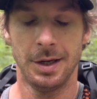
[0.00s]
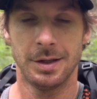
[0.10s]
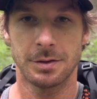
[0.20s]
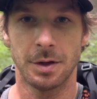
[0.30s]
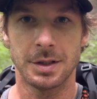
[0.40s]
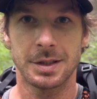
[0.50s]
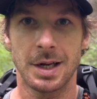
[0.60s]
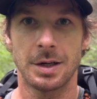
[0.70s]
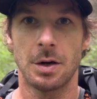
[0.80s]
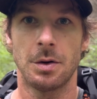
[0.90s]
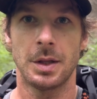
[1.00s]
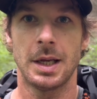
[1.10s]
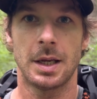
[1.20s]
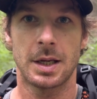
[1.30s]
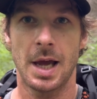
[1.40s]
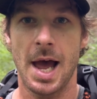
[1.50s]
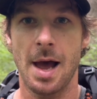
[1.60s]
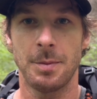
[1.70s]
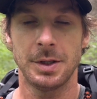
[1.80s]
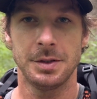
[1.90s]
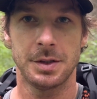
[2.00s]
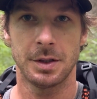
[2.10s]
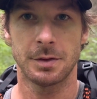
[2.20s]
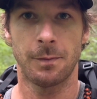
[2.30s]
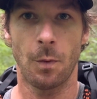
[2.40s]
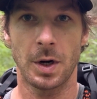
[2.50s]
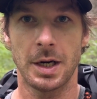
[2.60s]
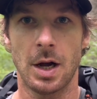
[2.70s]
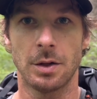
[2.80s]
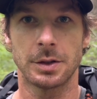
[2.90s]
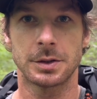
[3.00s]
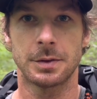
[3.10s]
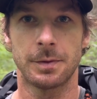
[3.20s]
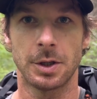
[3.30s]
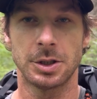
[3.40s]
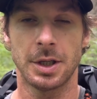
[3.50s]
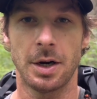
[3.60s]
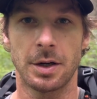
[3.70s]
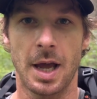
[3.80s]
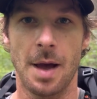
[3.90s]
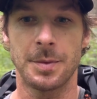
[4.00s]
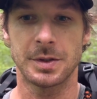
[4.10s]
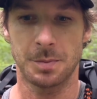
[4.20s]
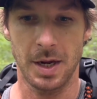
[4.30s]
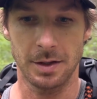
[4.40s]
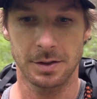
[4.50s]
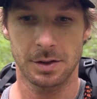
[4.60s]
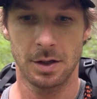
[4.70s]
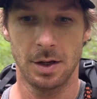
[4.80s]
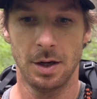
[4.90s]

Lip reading: So I decided to go to the cabins. It's $40 for a shared cabin space.